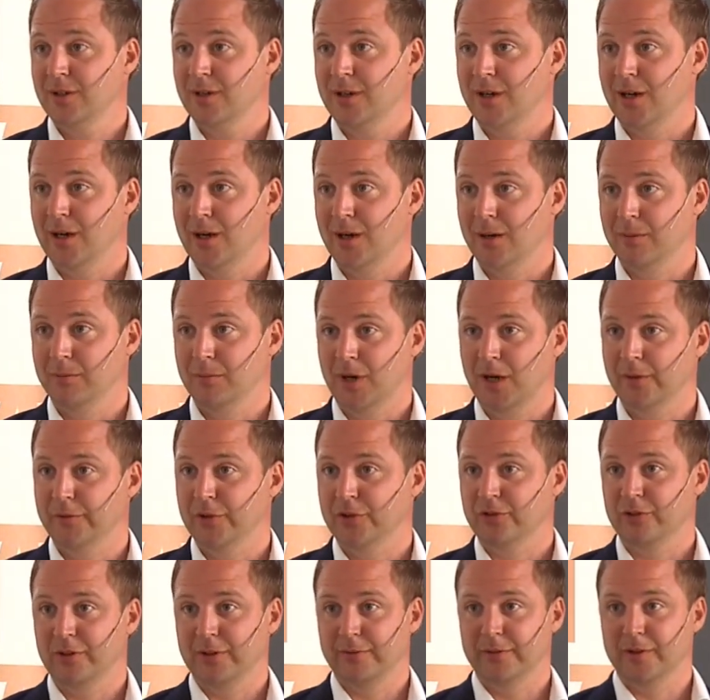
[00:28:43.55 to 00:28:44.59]
Um,
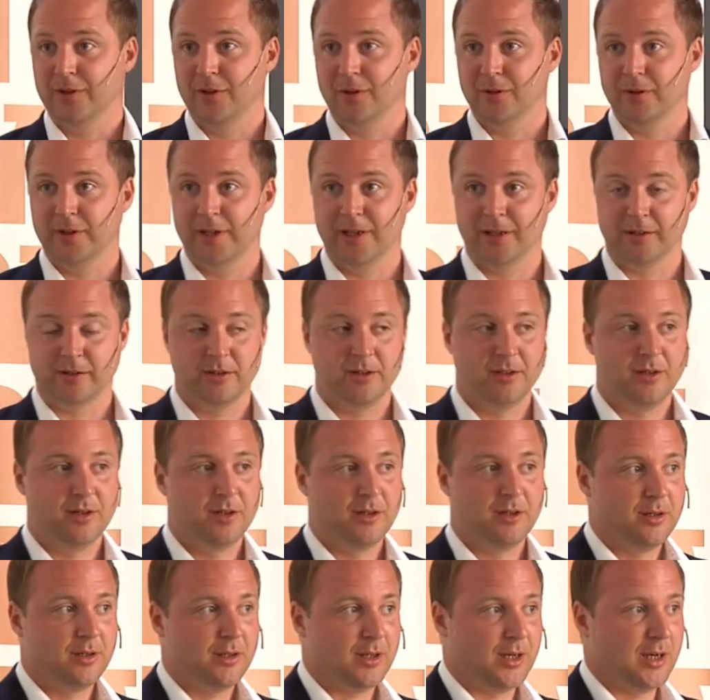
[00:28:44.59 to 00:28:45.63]
obviously, we know that
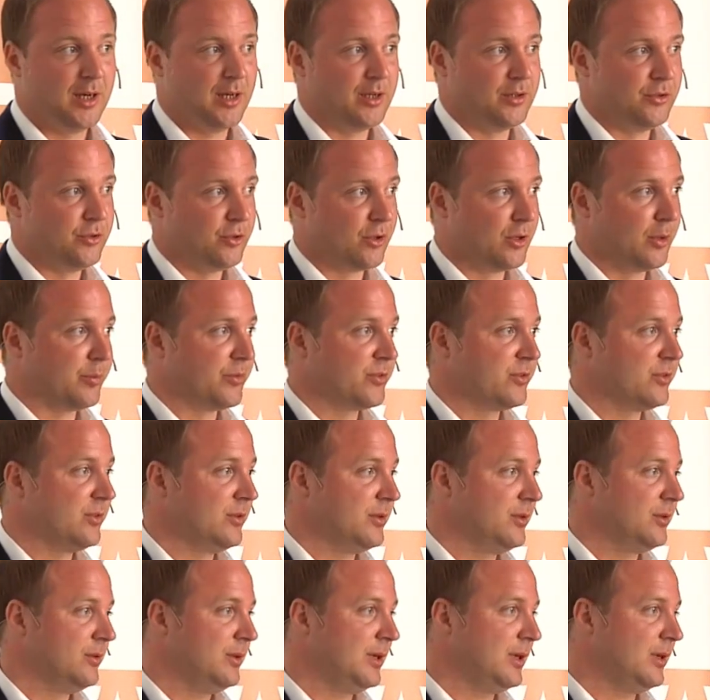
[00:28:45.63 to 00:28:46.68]
uh, Europe's
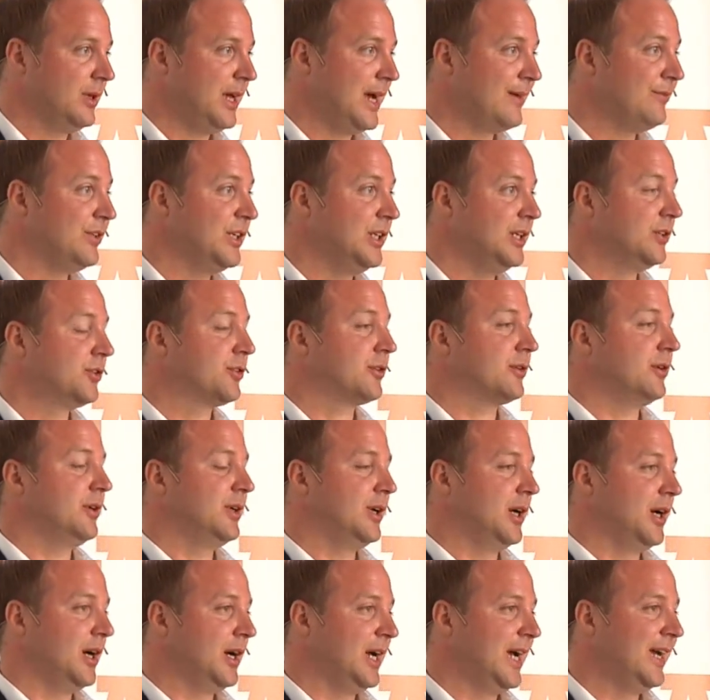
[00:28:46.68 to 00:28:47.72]
heavy
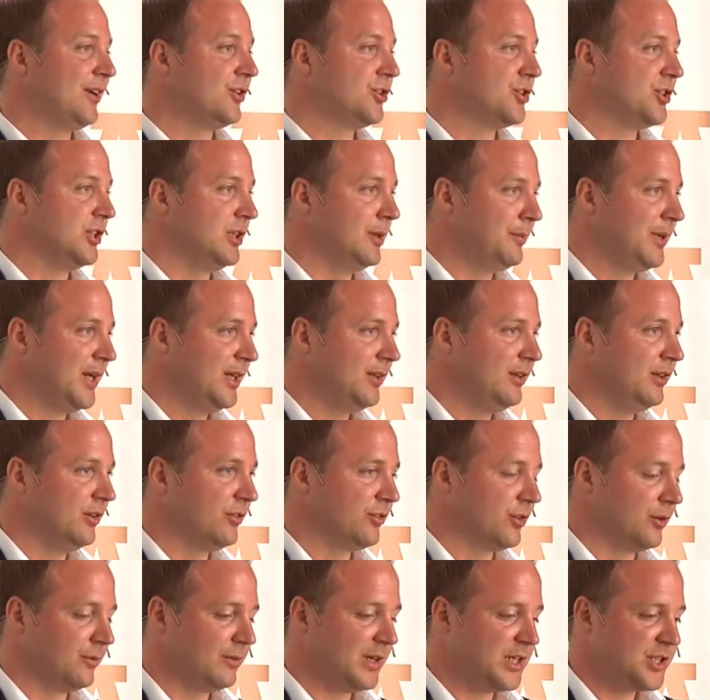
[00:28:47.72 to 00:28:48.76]
uh, energy
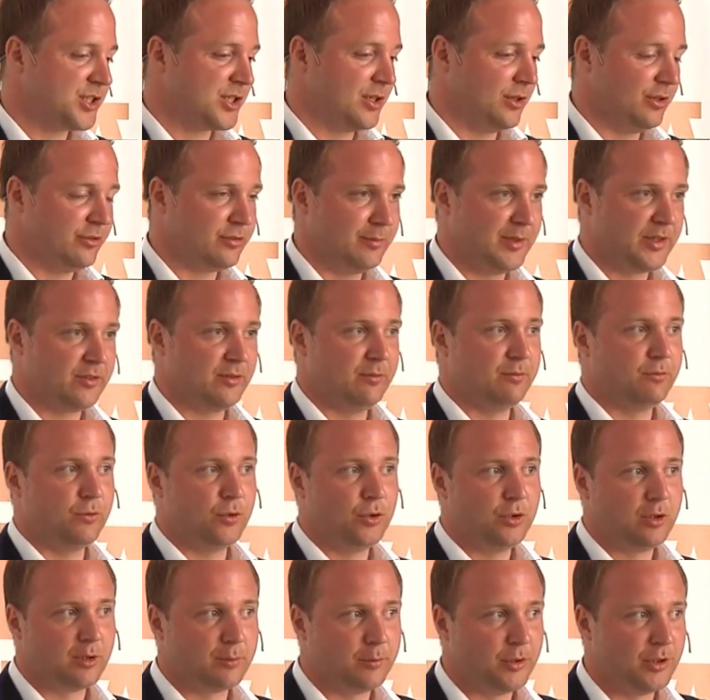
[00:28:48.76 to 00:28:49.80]
dependence on Russia also makes them
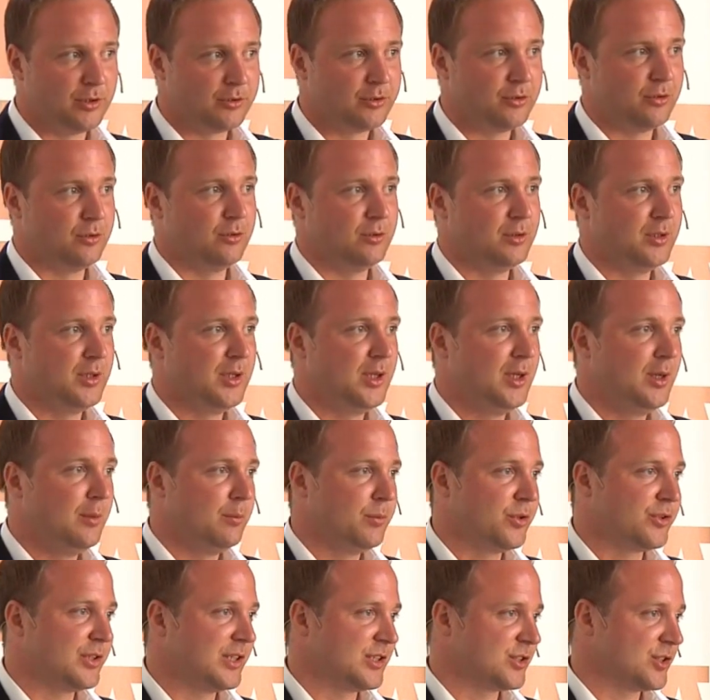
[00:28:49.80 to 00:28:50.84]
vulnerable to
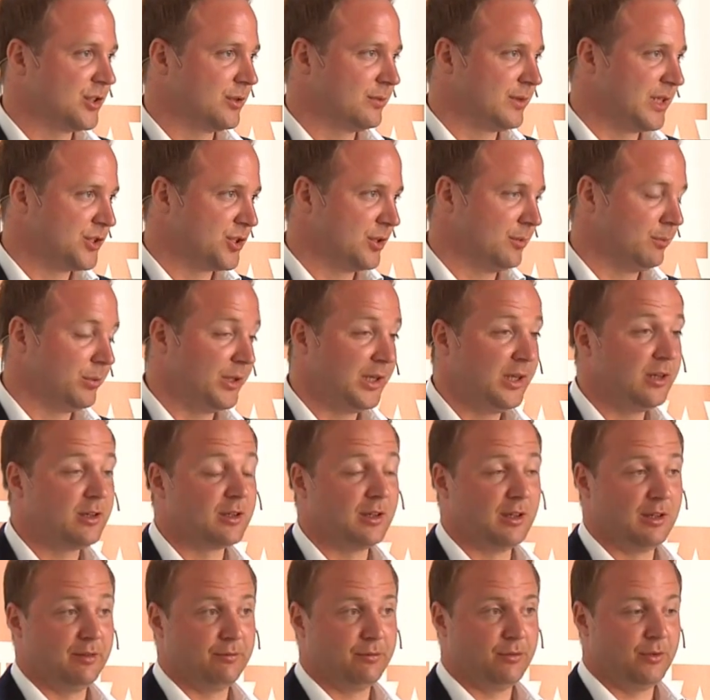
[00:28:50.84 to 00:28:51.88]
potential Russian
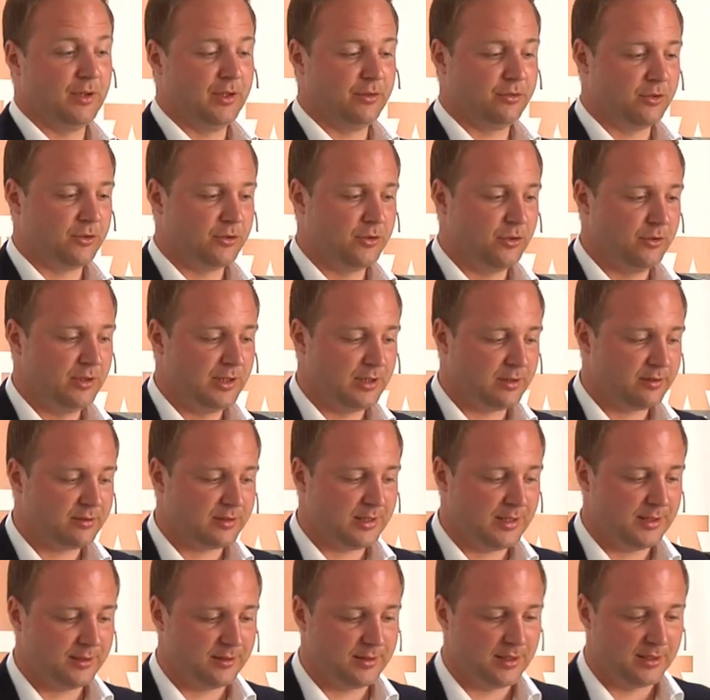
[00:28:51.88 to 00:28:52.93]
political influence. So, to the
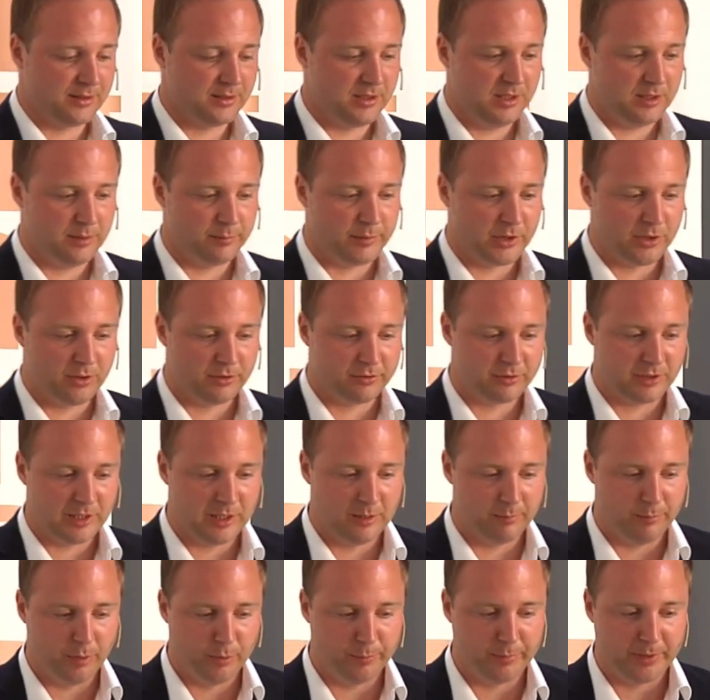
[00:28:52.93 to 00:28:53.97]
extent that TTIP can also
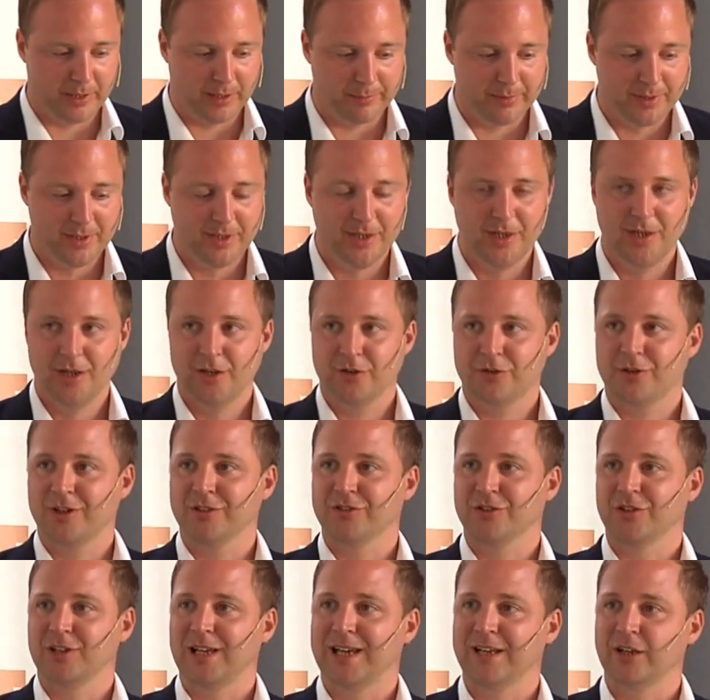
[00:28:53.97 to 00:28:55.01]
help open up
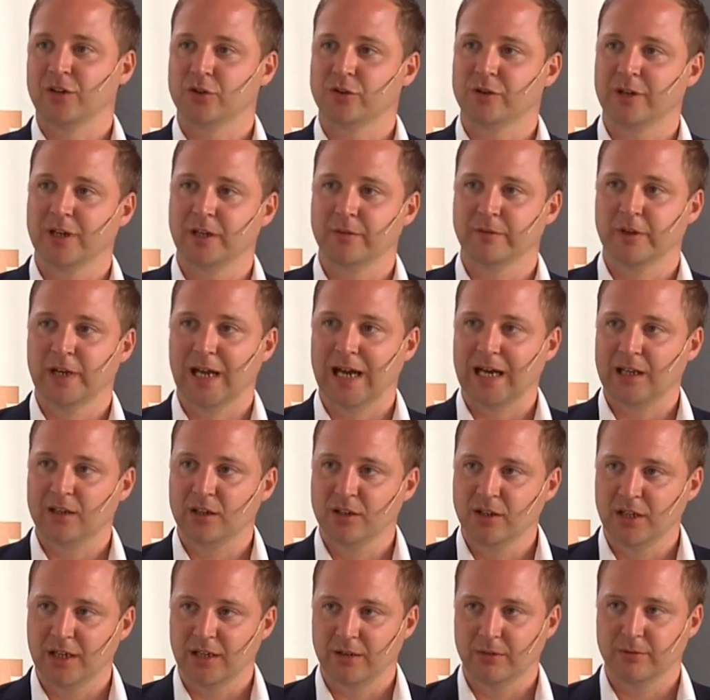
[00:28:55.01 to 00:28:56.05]
transatlantic trade with,
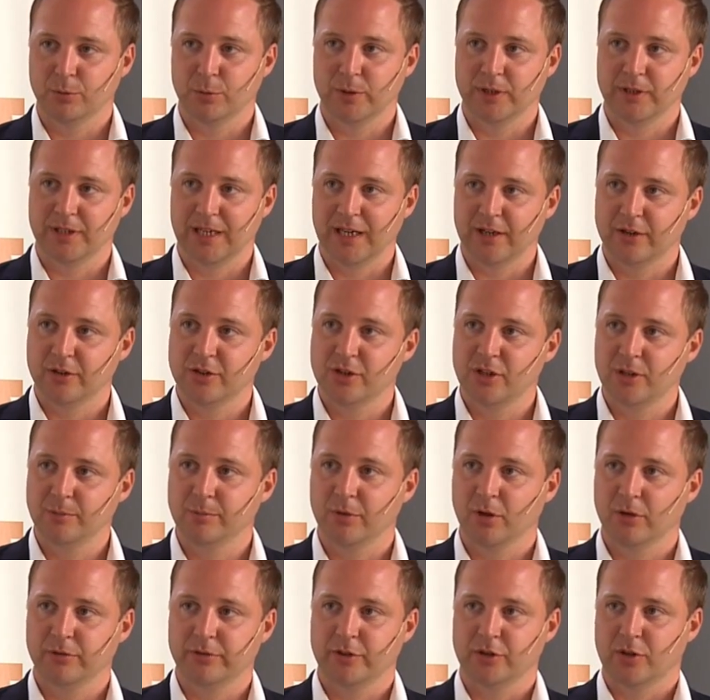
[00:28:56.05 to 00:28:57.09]
uh, with energy,
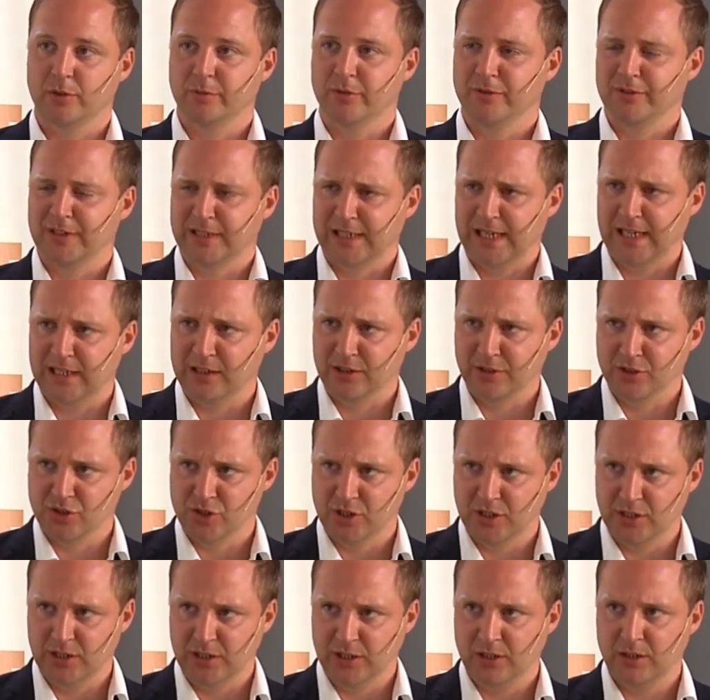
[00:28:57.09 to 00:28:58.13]
both in terms of like
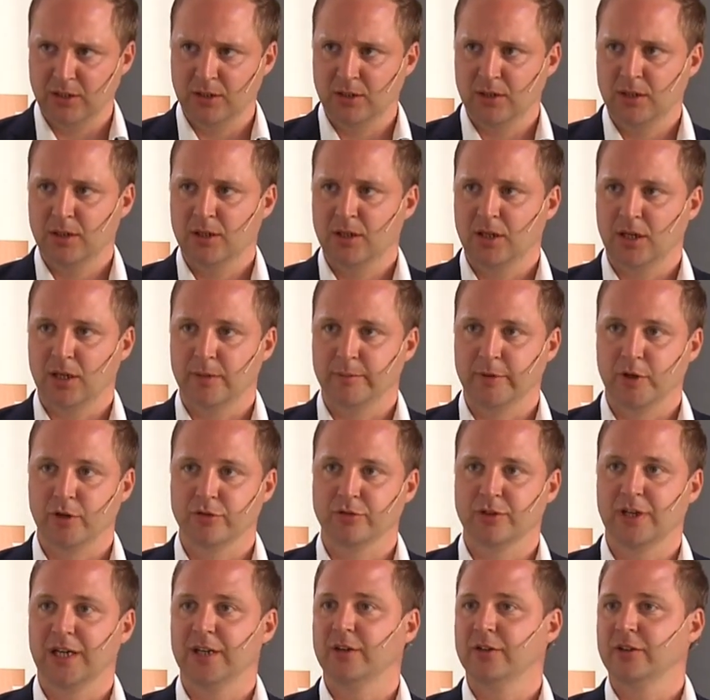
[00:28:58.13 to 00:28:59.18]
LNG, uh, but
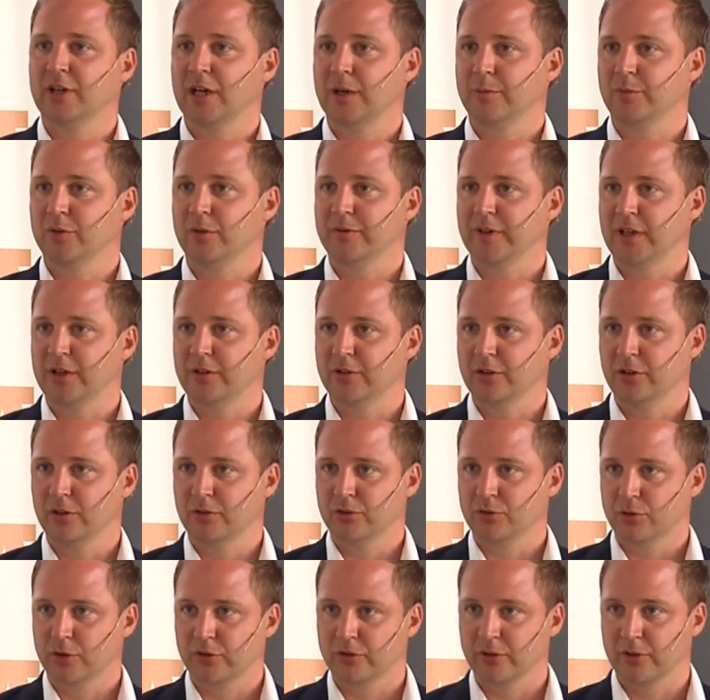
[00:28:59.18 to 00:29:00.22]
also other types of energy
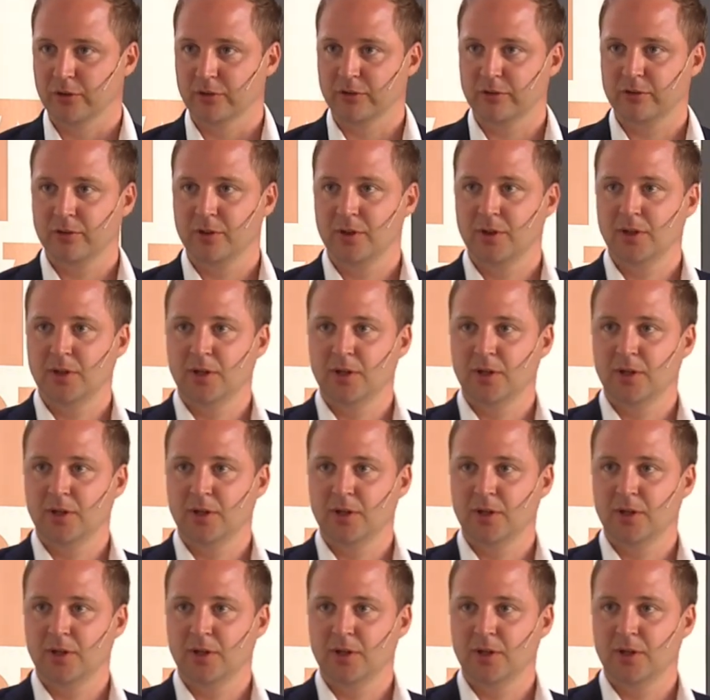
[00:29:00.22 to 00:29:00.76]
sources,